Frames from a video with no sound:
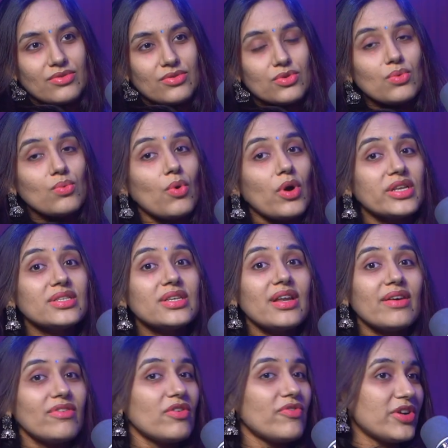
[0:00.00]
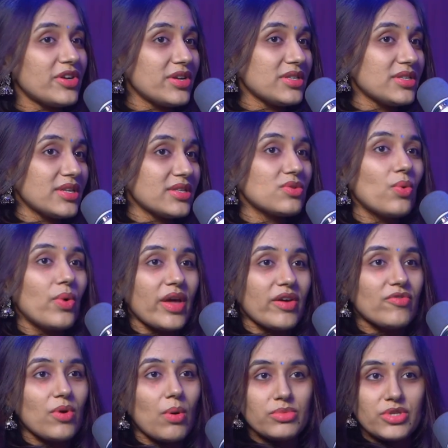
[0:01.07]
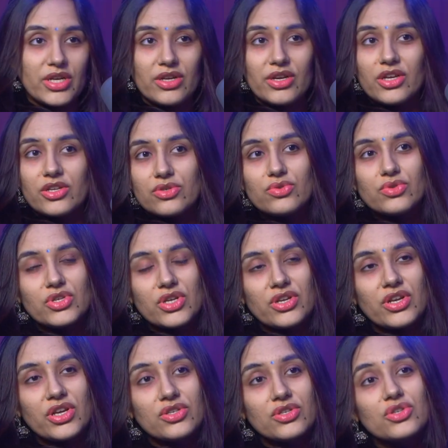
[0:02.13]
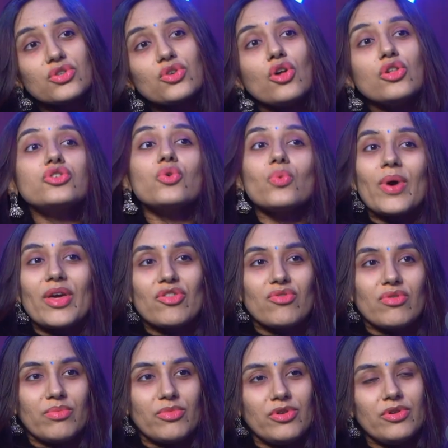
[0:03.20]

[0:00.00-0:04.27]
So, what is the level of interest that's going from generation to generation is also questionable.